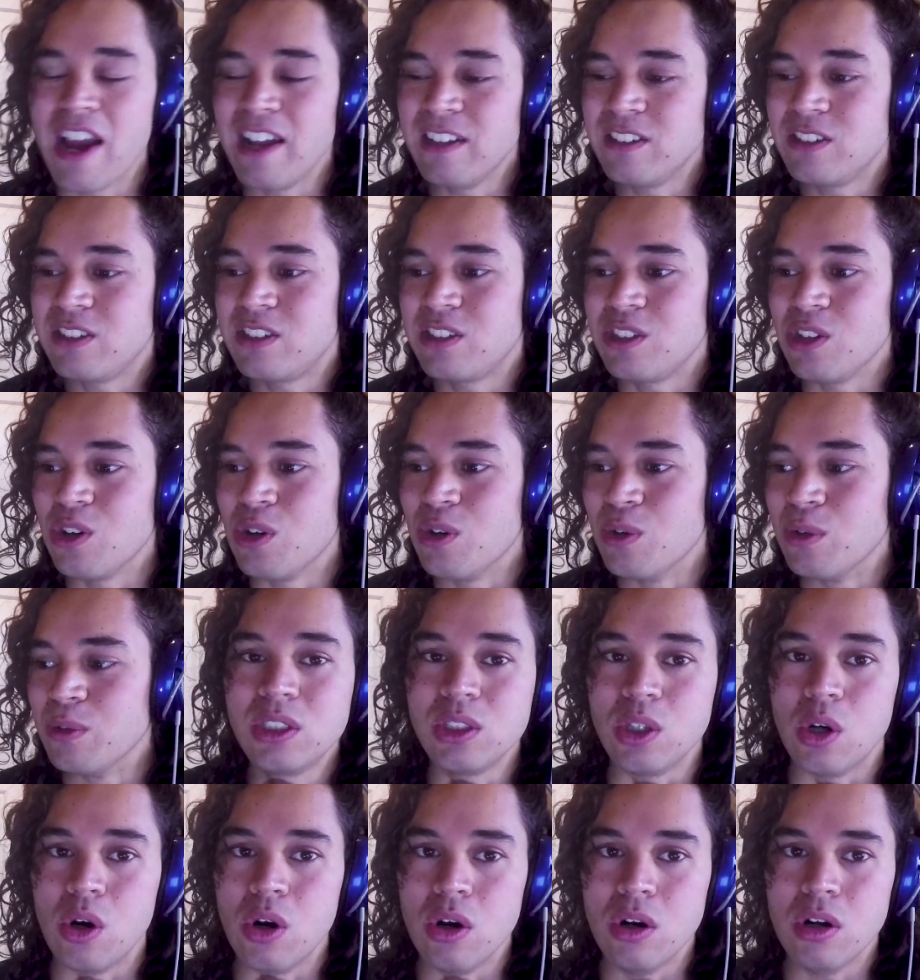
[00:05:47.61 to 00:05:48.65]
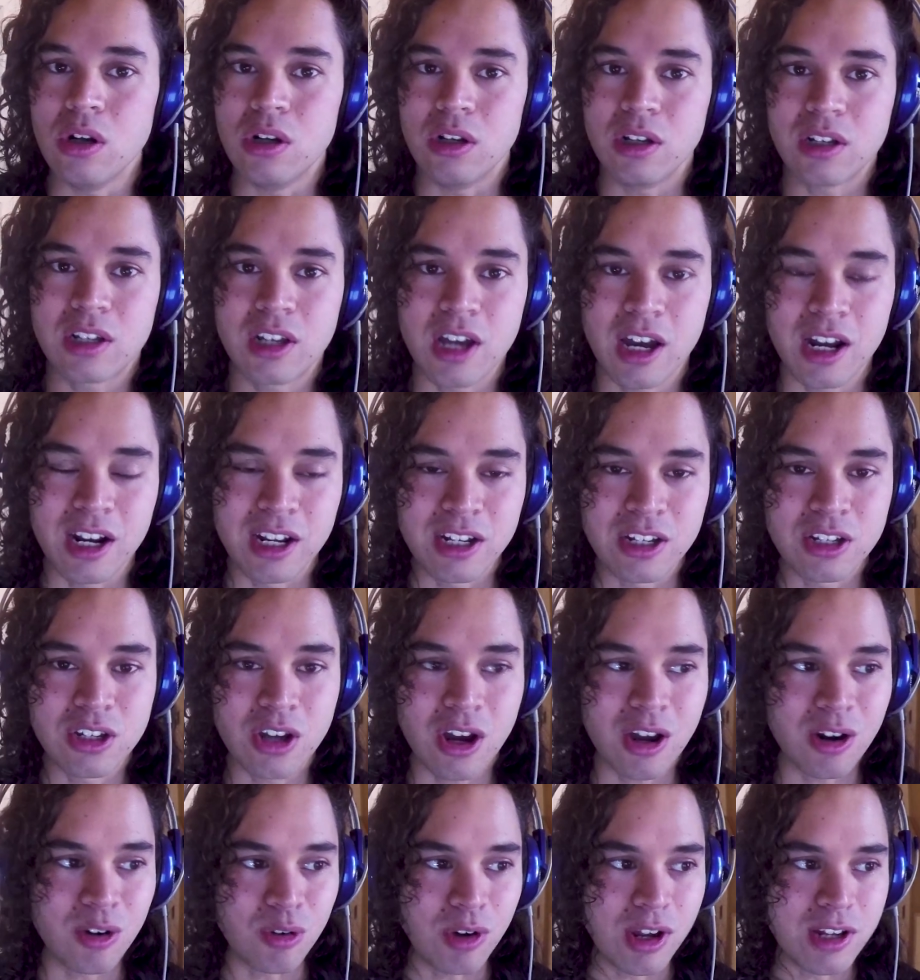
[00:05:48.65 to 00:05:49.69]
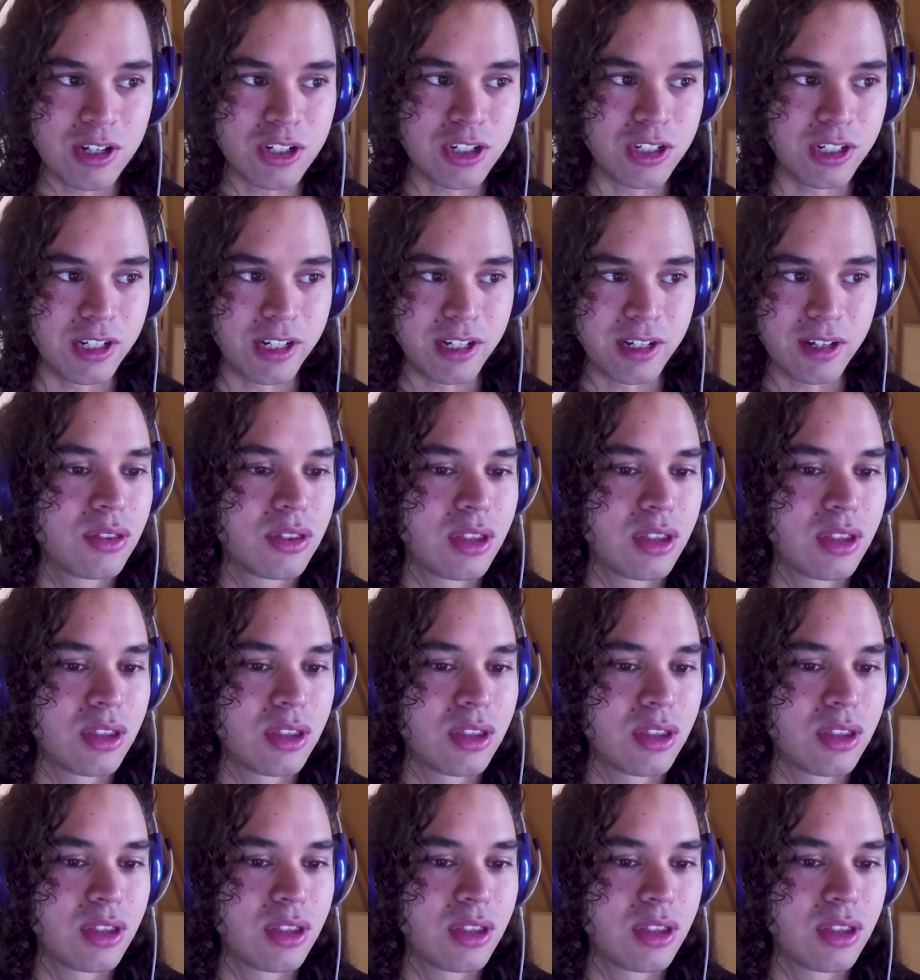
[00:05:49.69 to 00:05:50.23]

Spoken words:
It's so kind of gut-wrenching.